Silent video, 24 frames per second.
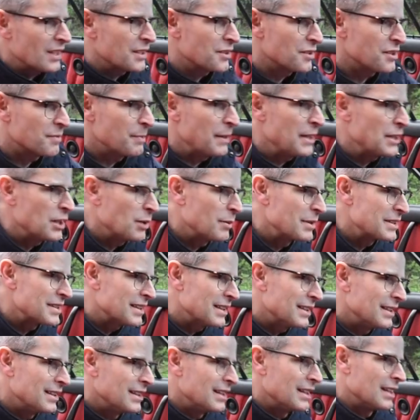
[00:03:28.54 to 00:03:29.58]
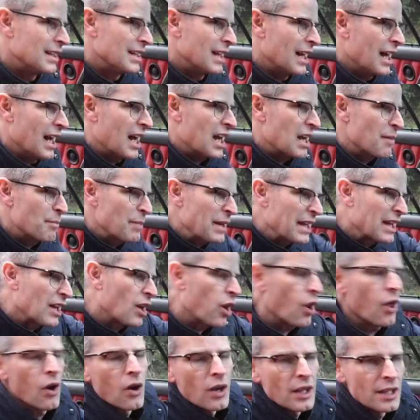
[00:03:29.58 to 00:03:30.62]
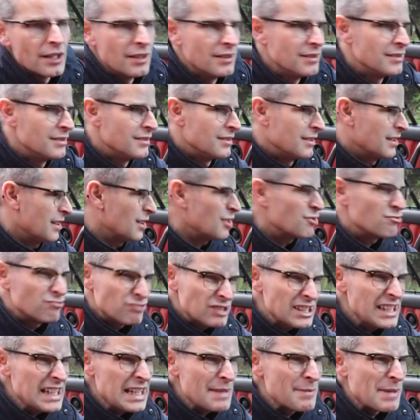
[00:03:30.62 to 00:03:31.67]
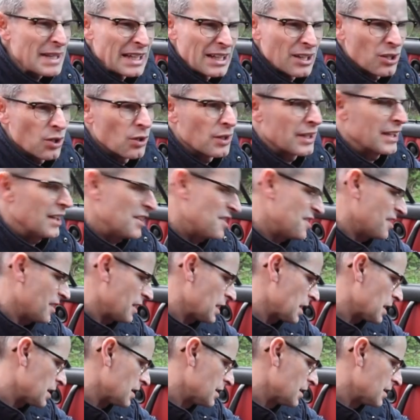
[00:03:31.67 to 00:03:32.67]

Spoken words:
and your speedometer, and a big clock, a really big clock actually.